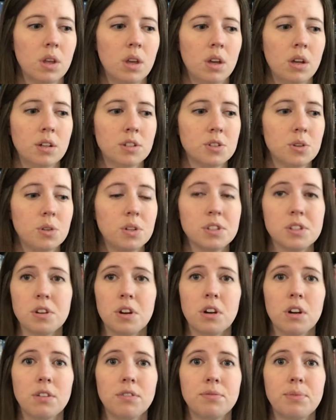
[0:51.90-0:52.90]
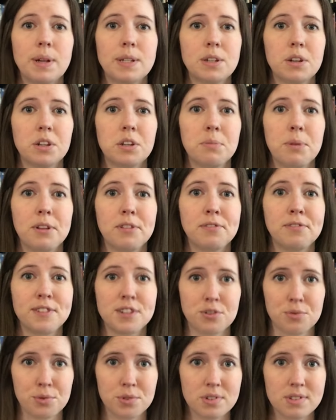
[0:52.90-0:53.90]
So let's start off by talking about the
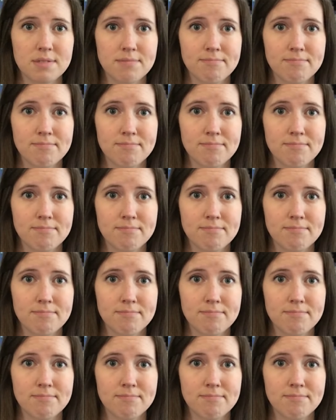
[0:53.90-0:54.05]
visuals.